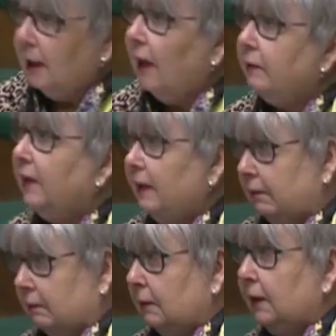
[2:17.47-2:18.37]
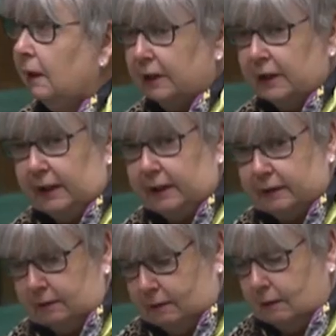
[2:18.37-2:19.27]
and then he
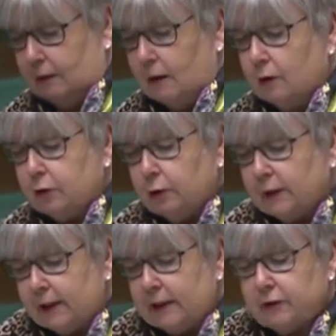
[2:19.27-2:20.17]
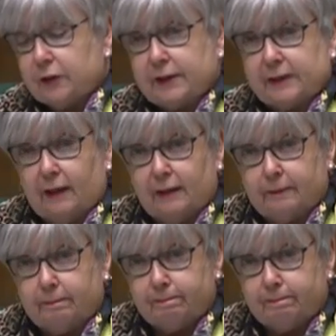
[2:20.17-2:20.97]
agreed to arrange the scan.